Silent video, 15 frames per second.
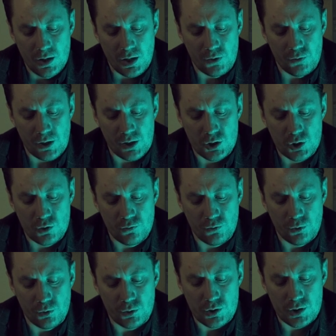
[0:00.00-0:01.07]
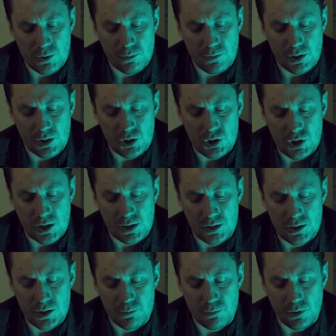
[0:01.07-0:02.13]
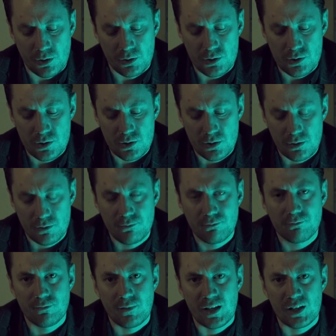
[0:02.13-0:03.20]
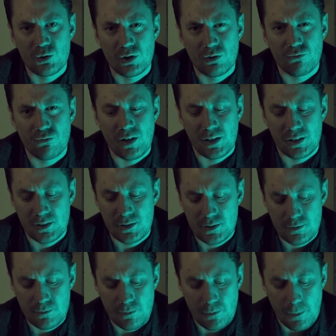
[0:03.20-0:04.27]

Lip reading: I rushed towards him and checked his pulse. I couldn't find it.